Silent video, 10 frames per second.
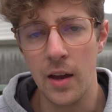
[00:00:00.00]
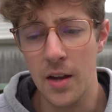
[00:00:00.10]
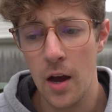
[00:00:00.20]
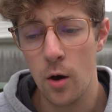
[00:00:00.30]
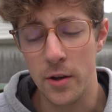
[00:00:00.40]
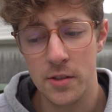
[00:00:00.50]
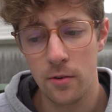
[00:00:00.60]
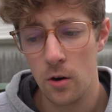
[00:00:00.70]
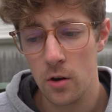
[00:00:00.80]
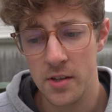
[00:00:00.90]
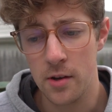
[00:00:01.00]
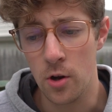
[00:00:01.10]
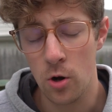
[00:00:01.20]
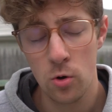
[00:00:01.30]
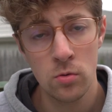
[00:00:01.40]
And now, as far as I
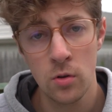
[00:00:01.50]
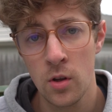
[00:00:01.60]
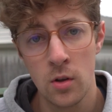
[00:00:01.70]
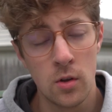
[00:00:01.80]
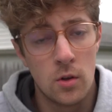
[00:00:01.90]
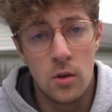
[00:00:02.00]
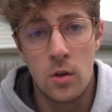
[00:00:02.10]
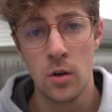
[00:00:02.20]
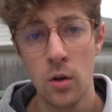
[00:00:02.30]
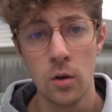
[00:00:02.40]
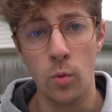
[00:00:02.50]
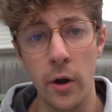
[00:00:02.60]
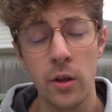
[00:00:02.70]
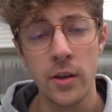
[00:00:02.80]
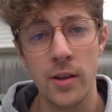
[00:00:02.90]
know,
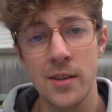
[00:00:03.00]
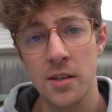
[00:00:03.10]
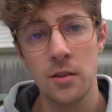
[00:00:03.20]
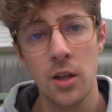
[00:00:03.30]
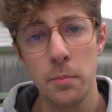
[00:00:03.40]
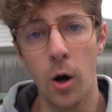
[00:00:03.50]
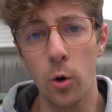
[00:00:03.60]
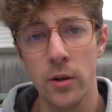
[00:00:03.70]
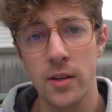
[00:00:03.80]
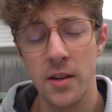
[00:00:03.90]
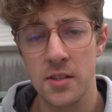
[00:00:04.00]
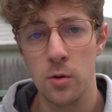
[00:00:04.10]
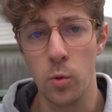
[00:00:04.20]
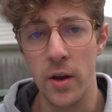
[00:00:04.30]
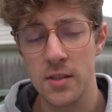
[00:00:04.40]
well, he's in limbo. He has
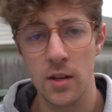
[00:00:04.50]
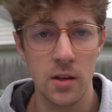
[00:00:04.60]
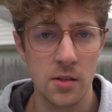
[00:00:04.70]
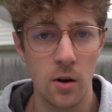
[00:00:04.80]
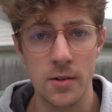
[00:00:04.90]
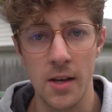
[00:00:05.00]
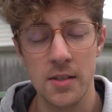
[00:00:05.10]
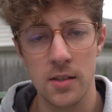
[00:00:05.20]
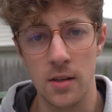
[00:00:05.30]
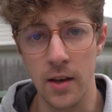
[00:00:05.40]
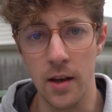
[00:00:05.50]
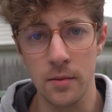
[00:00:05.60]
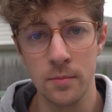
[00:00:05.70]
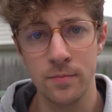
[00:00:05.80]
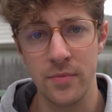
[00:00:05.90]
to wait to get his car tested
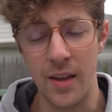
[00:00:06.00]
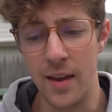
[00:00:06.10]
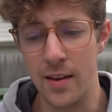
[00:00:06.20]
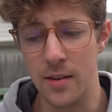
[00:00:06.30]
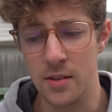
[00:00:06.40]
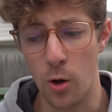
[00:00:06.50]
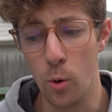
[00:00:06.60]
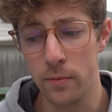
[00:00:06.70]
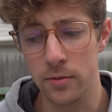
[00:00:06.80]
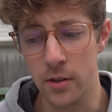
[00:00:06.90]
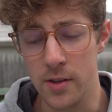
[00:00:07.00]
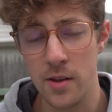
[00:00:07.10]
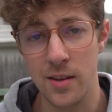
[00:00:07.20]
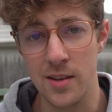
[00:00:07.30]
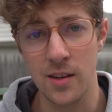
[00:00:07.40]
again, and
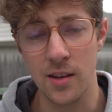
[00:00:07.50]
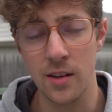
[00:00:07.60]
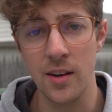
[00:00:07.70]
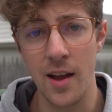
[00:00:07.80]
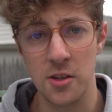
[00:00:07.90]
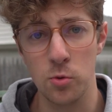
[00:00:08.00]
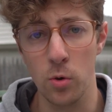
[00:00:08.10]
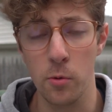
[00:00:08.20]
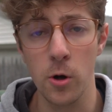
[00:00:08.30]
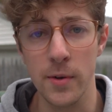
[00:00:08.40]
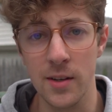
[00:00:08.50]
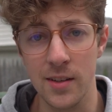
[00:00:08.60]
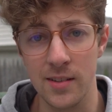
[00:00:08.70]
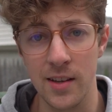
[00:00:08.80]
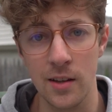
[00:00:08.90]
hopefully he can get an actual appointment
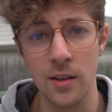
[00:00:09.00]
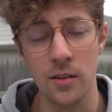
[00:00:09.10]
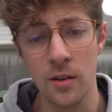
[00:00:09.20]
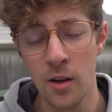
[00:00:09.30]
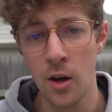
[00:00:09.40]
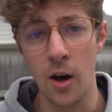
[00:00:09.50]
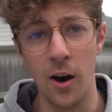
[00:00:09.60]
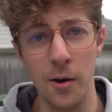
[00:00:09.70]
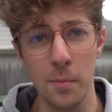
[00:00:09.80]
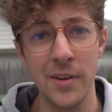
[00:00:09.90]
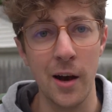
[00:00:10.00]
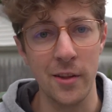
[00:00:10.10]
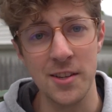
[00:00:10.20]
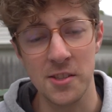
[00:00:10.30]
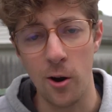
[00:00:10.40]
and get in now
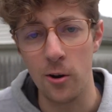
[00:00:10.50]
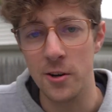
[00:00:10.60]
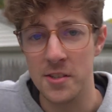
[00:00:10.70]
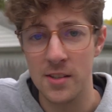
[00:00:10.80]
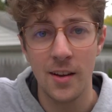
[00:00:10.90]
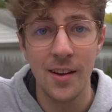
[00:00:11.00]
that his car is